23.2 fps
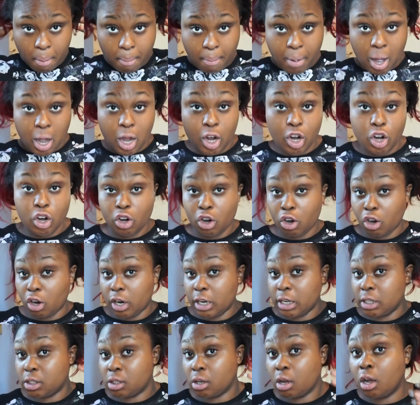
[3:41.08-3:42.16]
My hair
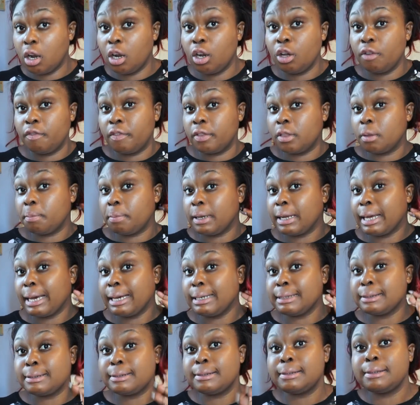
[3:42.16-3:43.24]
is all over the
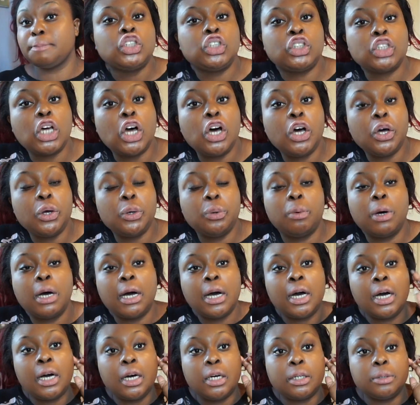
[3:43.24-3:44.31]
place. So
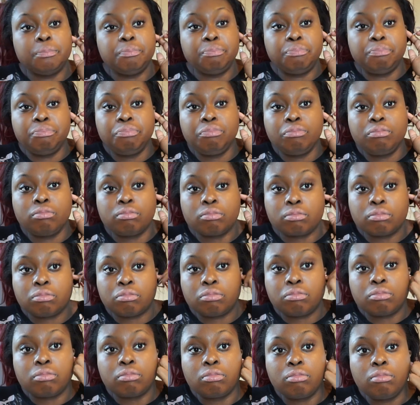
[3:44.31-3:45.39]
I'm
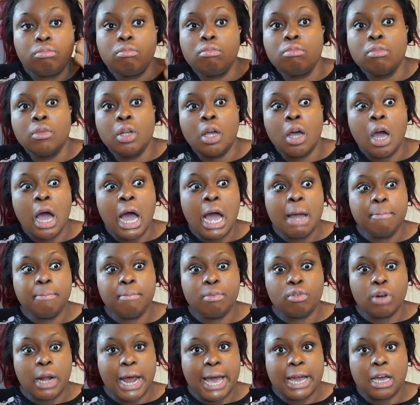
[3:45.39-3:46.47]

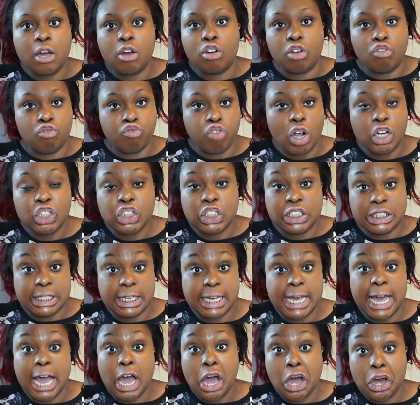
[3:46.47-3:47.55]
like rushing
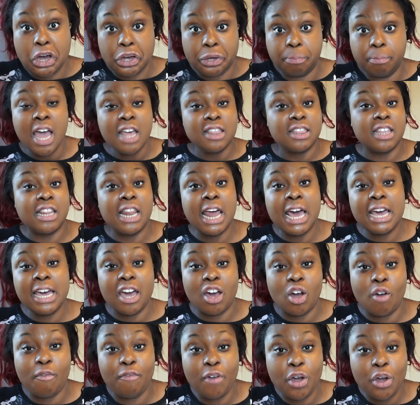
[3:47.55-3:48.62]
to get home. Then I
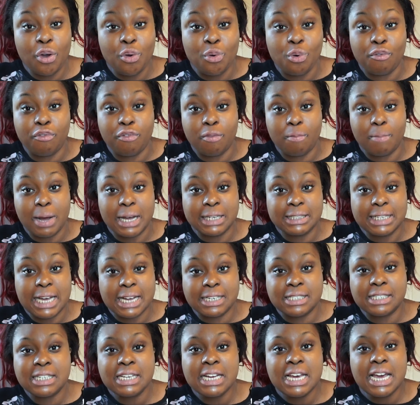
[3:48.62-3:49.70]
get a phone call from my
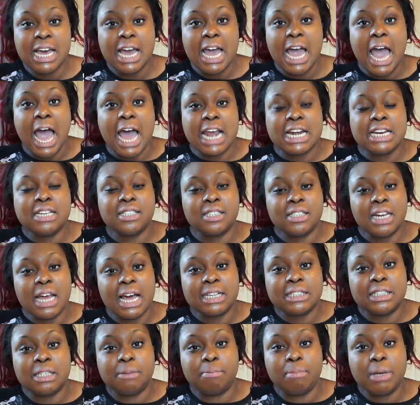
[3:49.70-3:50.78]
dad and he's
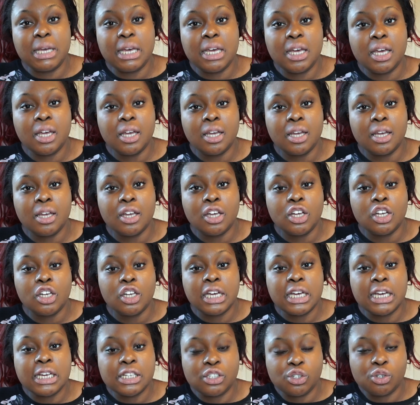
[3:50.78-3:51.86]
like to me,
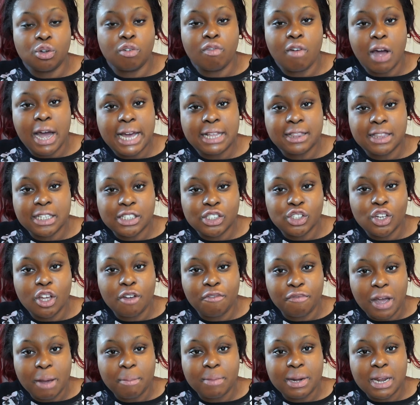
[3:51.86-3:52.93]
it's all right, there's no
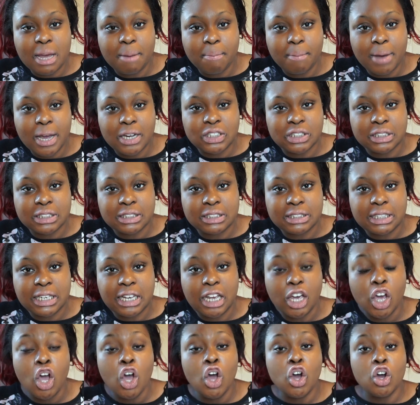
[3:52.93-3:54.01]
family
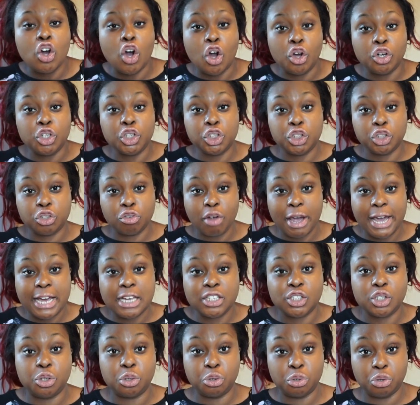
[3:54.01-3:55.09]
emergency, go
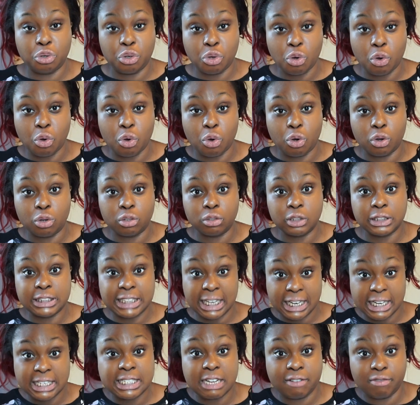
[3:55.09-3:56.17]
straight to your
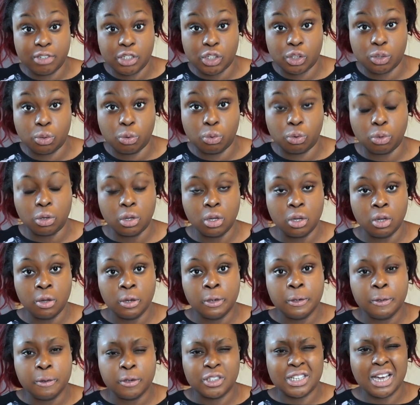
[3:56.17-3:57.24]
secondary school.
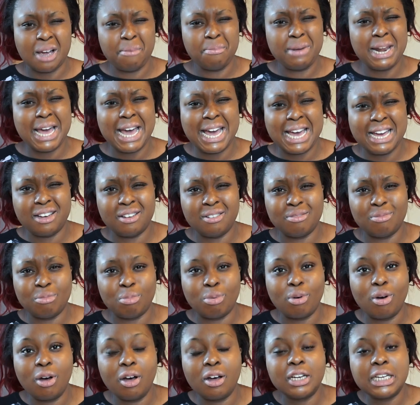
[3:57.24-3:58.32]
So I'm like,
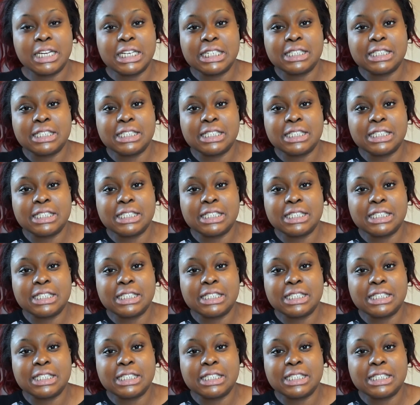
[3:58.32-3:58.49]
what?